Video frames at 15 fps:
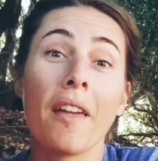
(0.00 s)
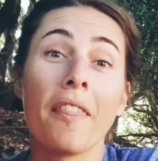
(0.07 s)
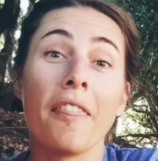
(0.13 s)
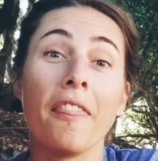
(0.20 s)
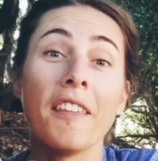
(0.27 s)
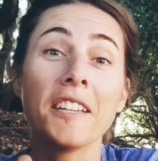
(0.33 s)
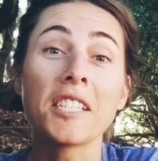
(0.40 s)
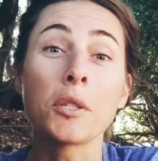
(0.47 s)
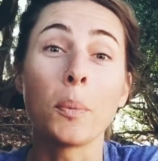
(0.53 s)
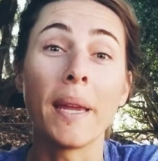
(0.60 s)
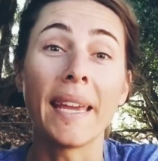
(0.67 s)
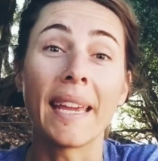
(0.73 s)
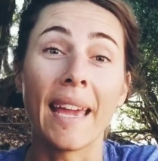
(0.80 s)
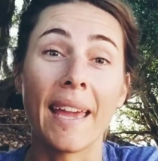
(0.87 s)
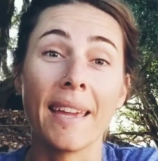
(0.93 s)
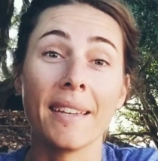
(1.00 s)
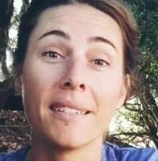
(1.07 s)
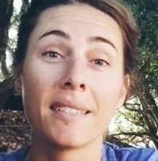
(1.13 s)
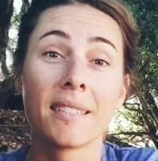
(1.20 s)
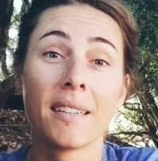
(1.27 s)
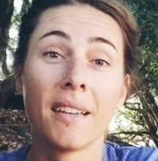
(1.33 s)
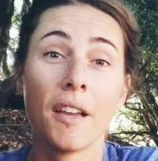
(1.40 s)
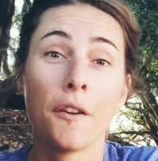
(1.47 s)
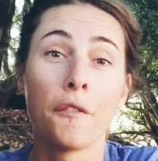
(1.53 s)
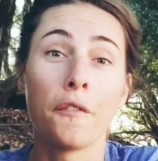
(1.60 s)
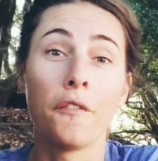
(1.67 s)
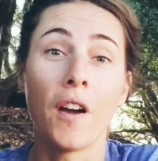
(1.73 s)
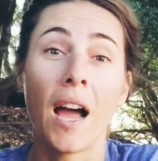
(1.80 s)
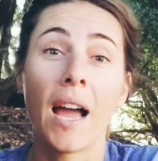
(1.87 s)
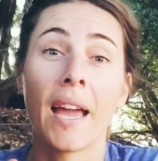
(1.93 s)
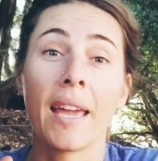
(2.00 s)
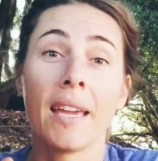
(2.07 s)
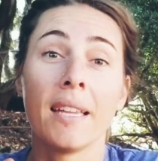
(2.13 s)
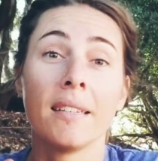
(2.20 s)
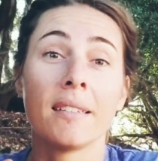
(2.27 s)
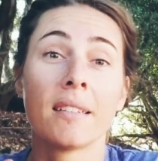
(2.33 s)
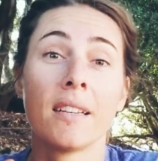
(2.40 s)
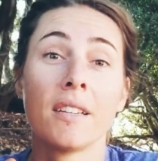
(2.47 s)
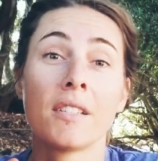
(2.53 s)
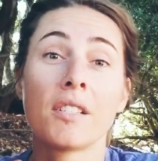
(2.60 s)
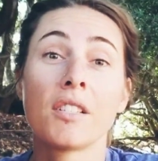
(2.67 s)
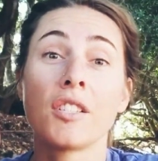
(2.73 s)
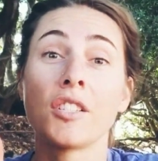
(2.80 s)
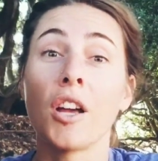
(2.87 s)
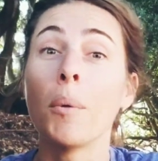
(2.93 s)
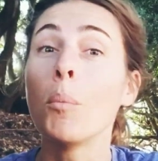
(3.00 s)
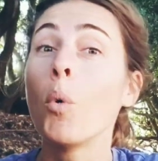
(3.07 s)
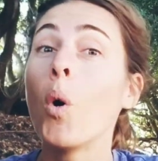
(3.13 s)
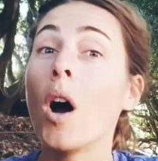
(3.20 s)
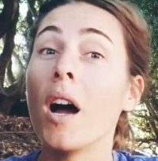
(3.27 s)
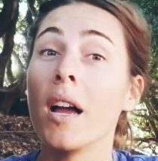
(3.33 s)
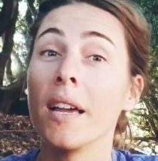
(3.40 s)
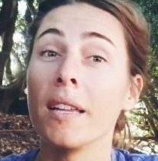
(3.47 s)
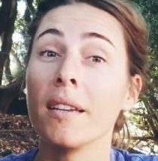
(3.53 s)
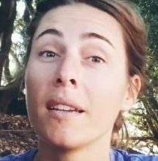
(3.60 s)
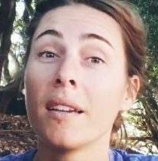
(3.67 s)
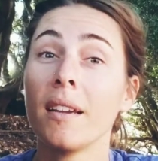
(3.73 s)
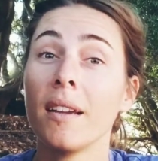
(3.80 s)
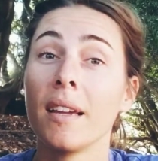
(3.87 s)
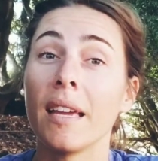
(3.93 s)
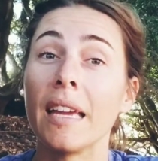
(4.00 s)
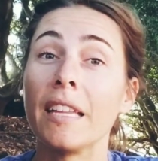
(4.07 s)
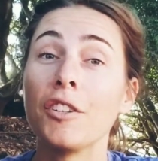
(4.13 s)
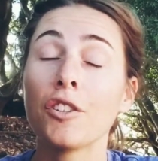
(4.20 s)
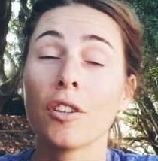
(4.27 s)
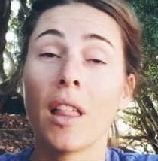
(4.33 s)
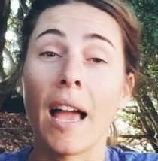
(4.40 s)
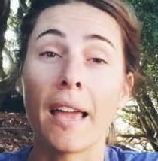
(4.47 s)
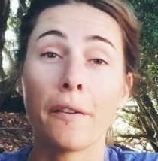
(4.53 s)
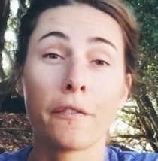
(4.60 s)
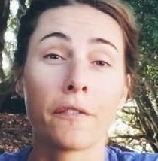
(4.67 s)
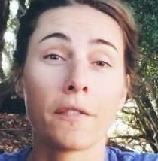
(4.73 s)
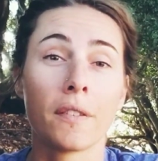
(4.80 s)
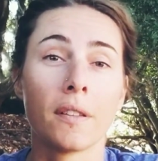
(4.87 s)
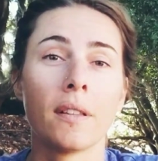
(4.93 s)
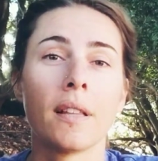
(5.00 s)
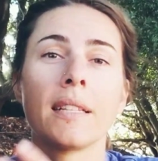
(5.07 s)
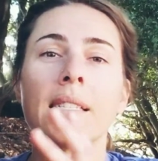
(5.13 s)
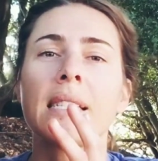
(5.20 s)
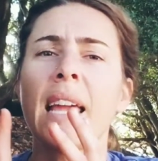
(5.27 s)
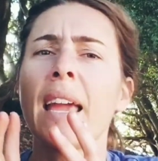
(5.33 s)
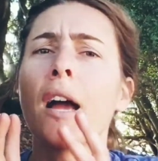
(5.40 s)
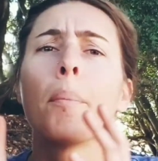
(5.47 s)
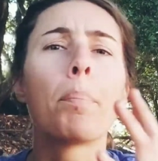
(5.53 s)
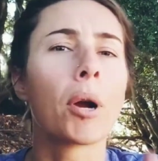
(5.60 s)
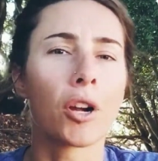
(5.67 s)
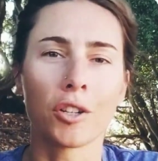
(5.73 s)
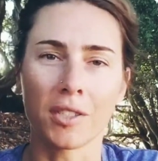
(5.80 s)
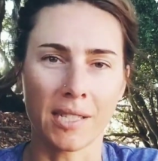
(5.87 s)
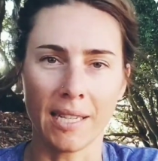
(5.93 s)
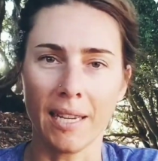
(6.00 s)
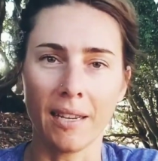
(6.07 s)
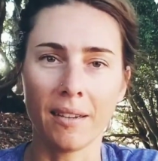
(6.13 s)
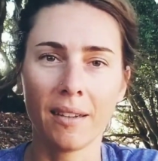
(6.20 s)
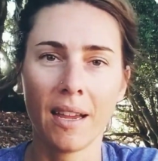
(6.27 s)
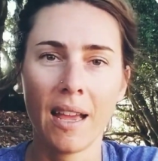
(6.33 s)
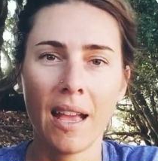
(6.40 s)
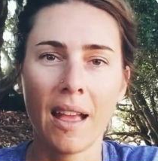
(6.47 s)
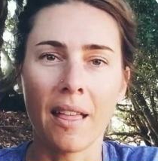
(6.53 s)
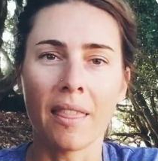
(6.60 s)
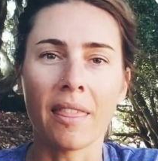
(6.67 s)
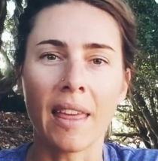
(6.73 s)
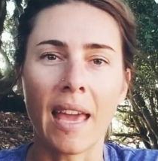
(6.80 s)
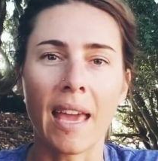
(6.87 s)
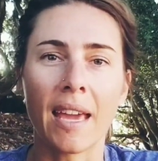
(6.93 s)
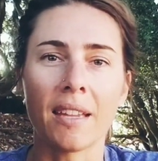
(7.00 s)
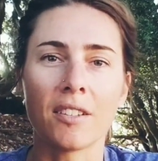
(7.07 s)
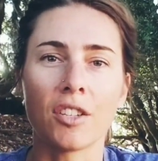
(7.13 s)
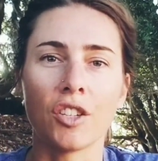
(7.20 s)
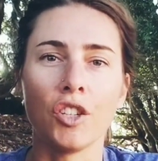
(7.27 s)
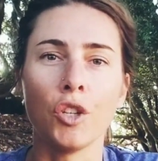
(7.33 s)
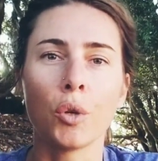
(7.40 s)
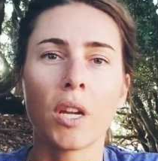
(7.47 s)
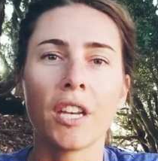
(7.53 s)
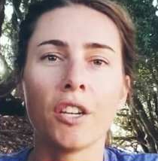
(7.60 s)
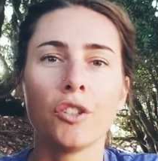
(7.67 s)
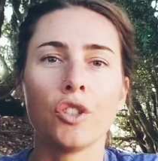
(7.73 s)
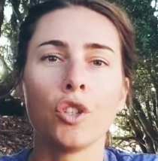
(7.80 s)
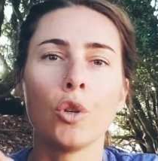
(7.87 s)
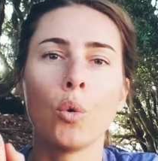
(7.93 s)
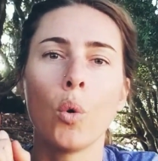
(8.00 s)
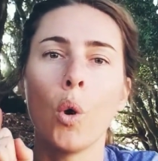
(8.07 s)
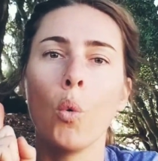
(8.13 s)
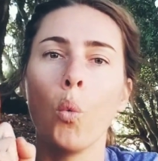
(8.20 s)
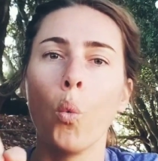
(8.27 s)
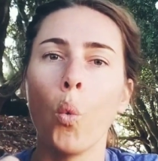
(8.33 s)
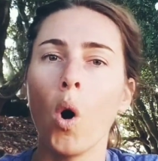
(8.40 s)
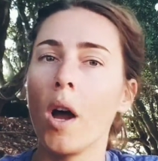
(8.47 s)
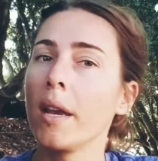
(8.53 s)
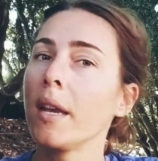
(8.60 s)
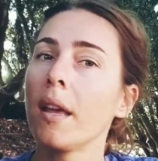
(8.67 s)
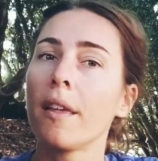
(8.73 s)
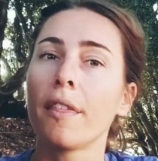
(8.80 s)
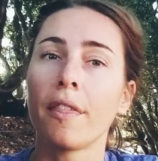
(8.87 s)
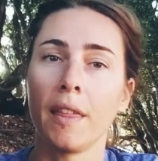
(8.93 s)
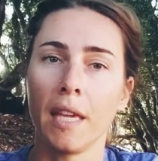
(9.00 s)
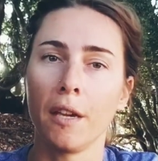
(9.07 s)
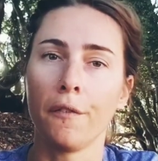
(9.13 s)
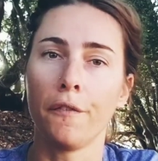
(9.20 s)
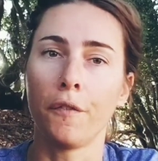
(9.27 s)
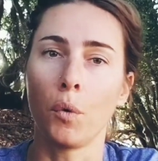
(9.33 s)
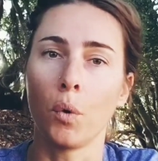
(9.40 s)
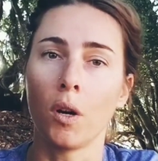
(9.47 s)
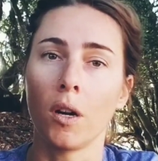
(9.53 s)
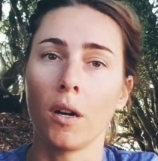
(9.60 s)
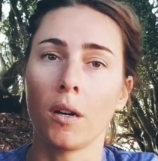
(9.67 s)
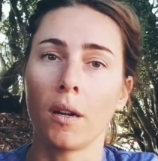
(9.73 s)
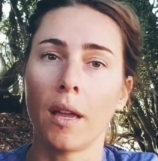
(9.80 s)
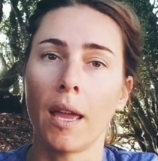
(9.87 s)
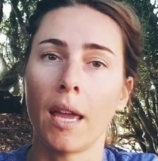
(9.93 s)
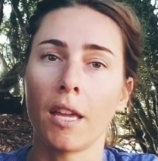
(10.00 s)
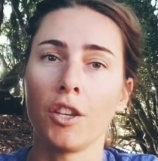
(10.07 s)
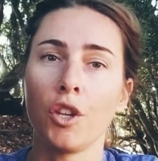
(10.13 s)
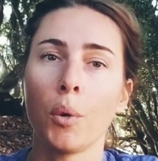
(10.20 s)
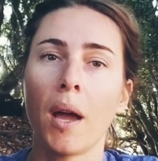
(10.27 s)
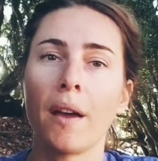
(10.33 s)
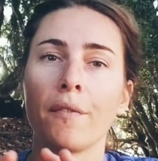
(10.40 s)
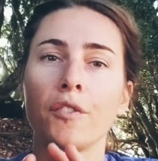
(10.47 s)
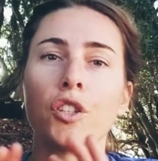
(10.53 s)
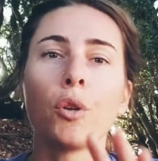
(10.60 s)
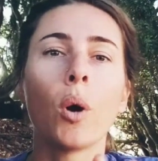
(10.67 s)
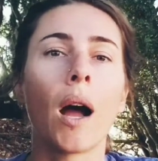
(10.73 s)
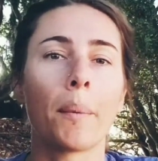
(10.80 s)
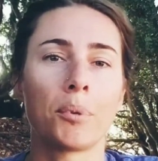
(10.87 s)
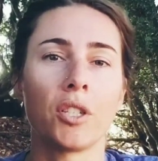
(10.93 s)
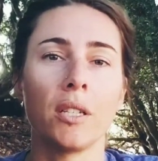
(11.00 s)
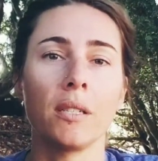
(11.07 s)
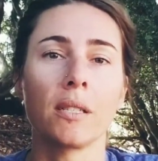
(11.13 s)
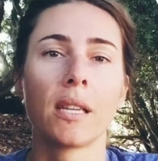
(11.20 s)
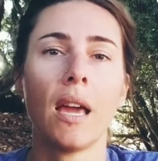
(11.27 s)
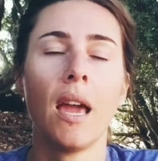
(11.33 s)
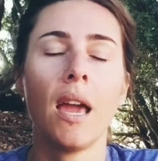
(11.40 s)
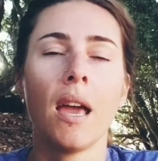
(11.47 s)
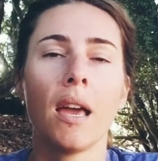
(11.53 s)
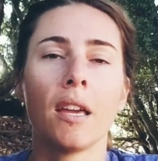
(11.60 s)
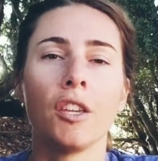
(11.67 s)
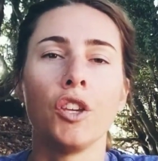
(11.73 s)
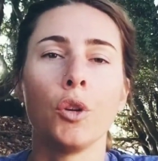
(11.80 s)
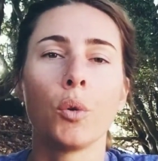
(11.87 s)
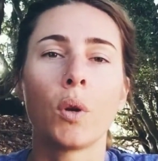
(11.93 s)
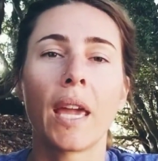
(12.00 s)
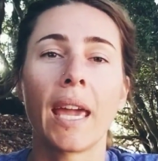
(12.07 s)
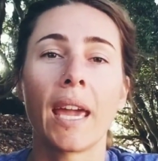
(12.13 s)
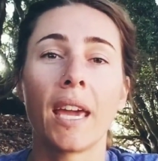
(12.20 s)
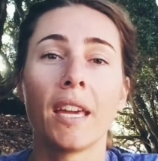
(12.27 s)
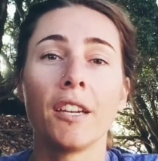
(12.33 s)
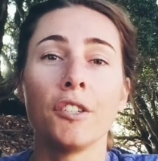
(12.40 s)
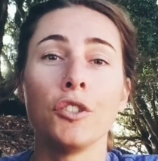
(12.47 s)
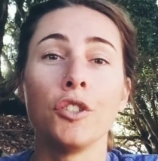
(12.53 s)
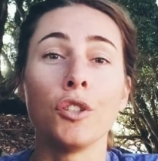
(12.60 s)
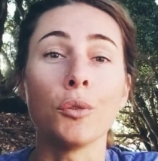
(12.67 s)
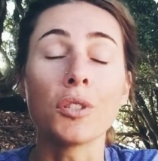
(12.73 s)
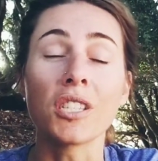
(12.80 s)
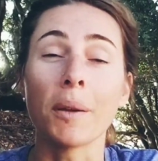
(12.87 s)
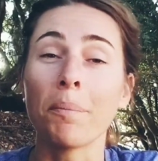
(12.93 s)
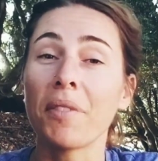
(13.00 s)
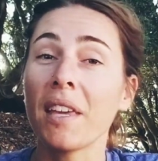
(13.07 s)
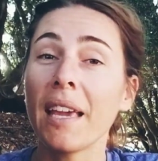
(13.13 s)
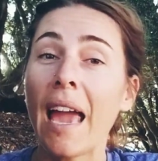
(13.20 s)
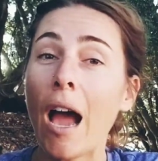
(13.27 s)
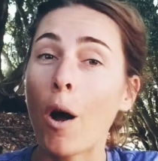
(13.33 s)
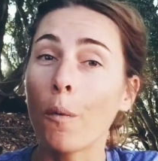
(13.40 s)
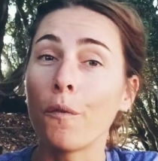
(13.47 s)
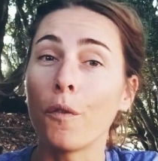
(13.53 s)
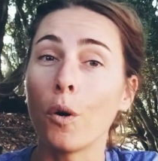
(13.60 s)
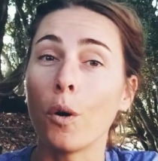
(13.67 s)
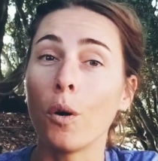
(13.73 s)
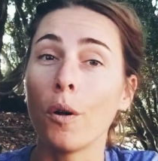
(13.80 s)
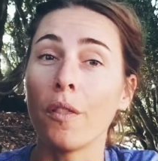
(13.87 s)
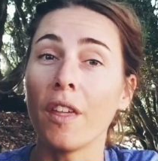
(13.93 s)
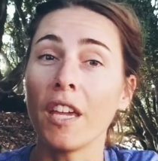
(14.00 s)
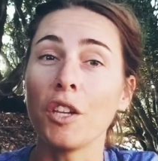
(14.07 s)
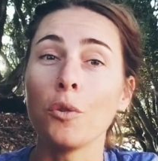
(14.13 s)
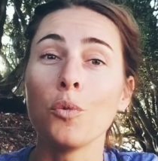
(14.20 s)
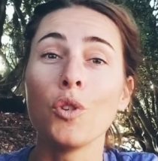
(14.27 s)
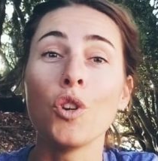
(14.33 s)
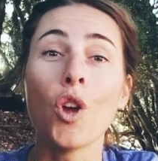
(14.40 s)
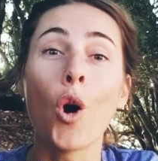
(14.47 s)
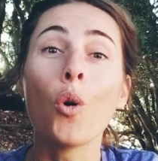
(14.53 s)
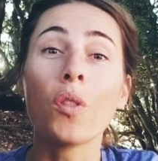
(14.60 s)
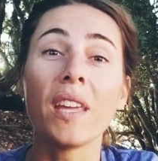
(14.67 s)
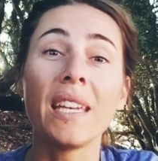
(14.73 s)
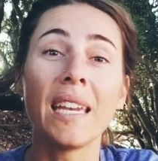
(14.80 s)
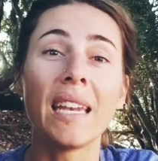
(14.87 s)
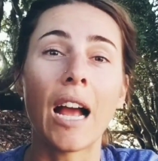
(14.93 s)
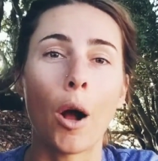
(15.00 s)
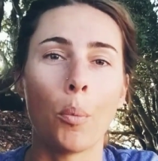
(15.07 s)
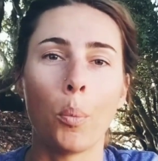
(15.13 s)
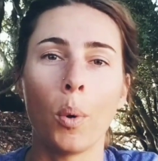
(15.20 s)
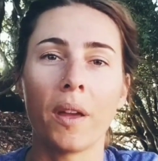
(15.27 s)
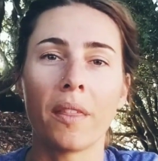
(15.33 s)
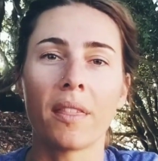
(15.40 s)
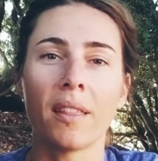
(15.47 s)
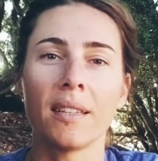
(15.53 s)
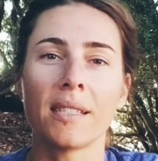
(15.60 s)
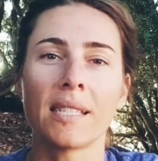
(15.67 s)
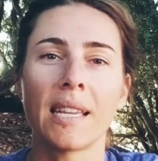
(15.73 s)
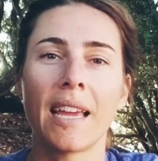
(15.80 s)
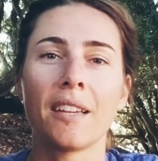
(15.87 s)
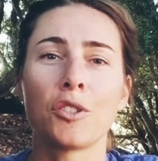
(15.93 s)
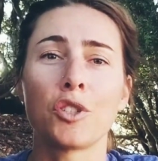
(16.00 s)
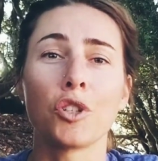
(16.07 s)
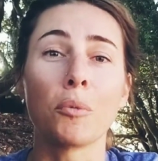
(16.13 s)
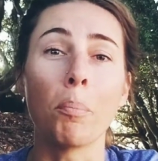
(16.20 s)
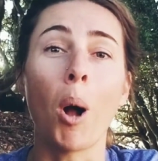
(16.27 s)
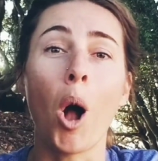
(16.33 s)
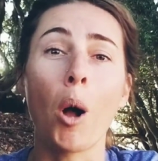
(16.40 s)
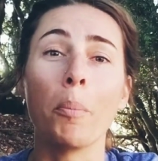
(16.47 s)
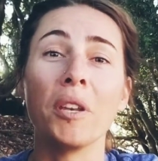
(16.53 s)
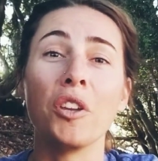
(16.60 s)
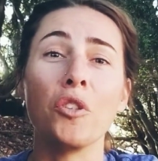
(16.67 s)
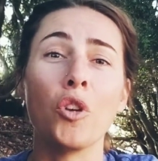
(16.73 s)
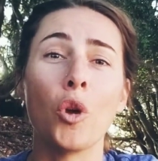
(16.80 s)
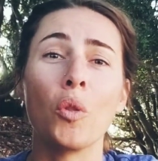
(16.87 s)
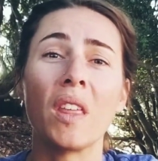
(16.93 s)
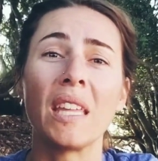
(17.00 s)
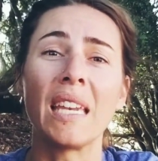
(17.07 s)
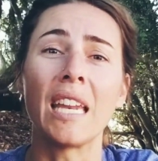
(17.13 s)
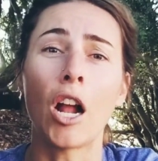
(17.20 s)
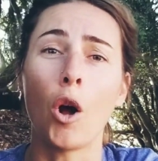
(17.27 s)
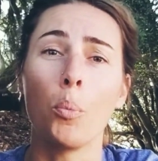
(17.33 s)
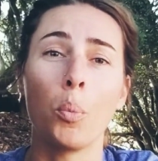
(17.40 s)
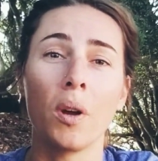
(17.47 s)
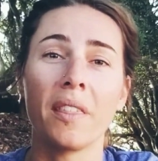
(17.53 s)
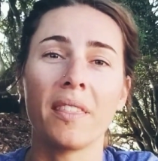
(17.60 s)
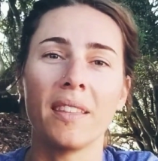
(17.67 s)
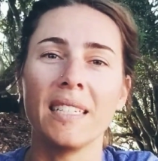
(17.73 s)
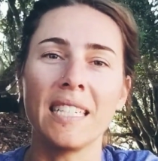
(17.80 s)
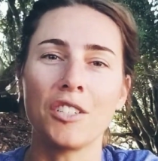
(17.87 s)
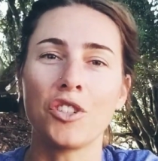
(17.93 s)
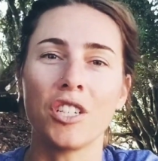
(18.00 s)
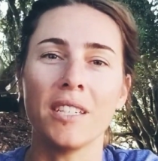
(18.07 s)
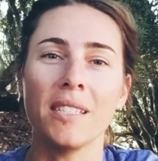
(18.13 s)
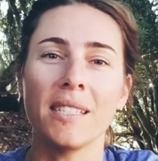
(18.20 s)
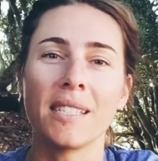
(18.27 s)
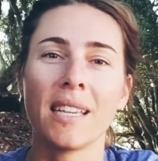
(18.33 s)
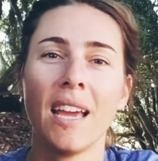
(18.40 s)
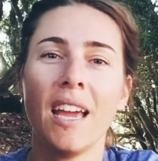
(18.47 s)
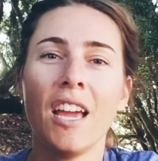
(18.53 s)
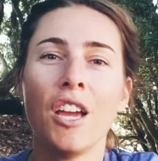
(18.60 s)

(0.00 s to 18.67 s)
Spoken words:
this weekend, find someone in your life, let's say a person, that you can do one thing for, and you have two options. You can do something helpful that you know they need help with. Let's say it's your mom and you know they need help with the dishes.